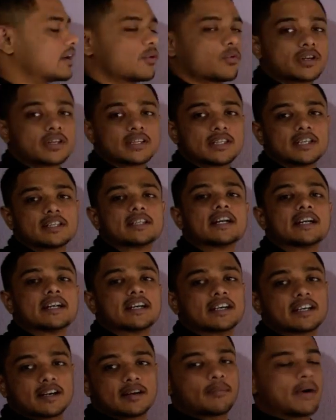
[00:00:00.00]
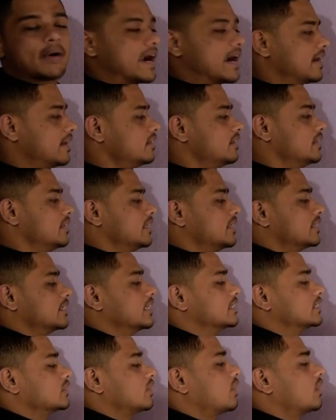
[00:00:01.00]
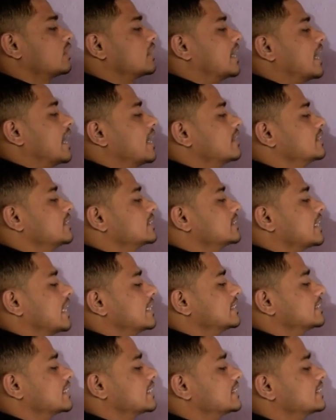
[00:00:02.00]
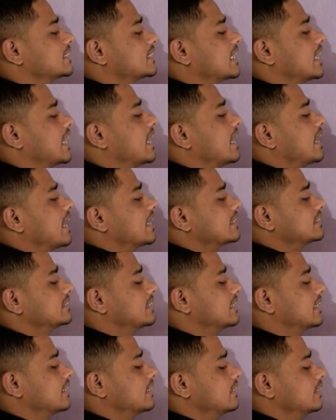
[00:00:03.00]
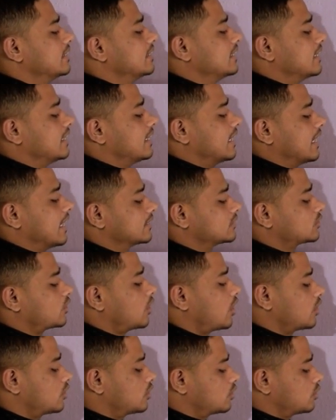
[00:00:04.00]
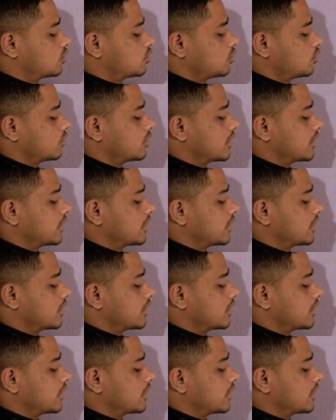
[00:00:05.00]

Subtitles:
everything they determined, they saw that this lysergic acid has got two